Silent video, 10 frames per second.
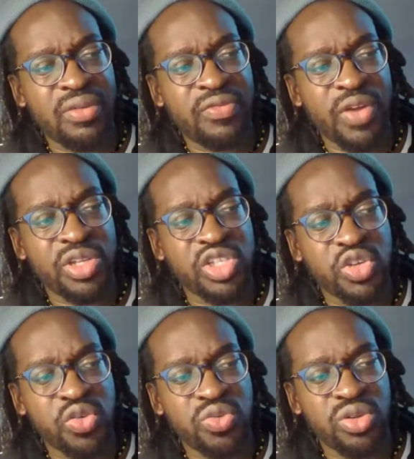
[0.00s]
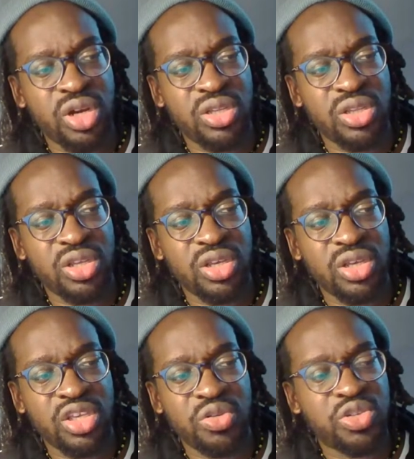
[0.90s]
very soon on
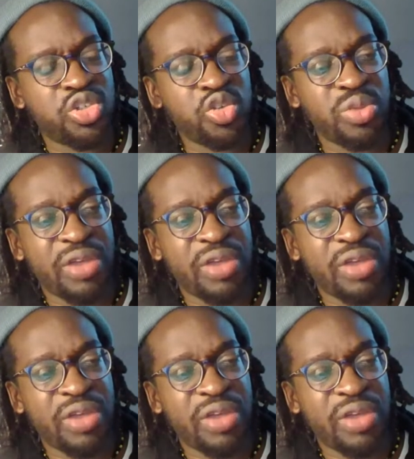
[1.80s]
the YouTube.